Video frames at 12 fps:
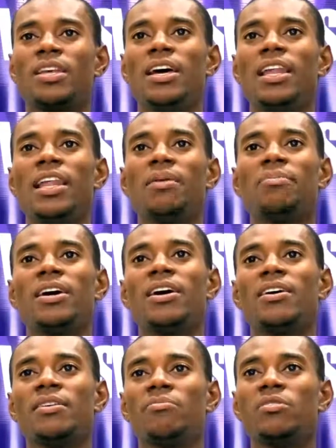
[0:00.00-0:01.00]

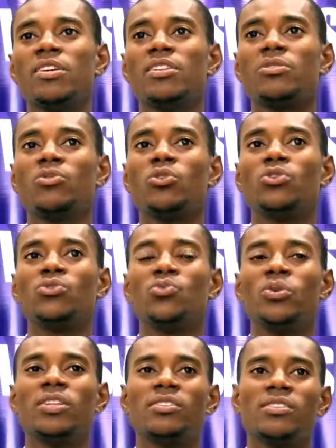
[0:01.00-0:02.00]
lambda being equal to
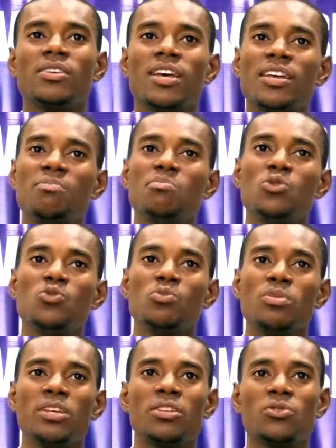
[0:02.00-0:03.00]
20 and mu
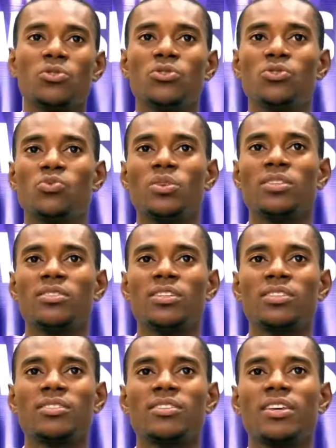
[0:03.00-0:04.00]
being equal to
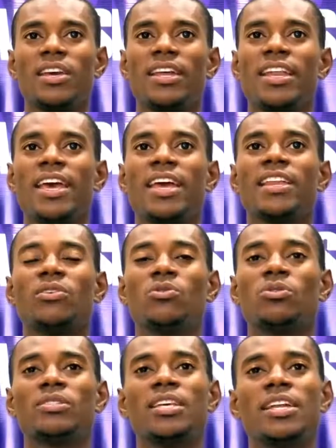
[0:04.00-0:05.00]
26 and n
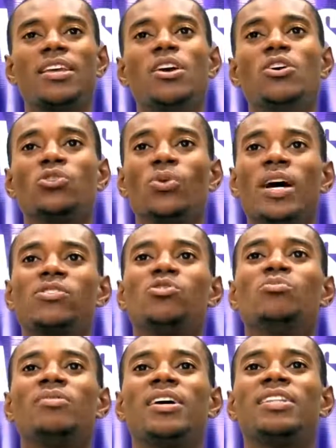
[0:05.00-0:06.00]
equals 10. So
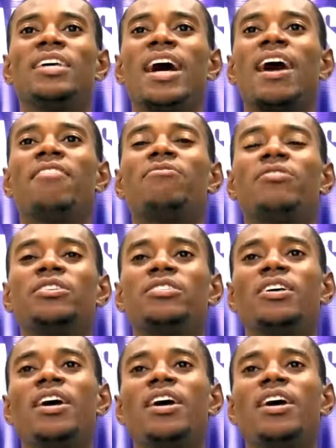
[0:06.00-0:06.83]
assume that the average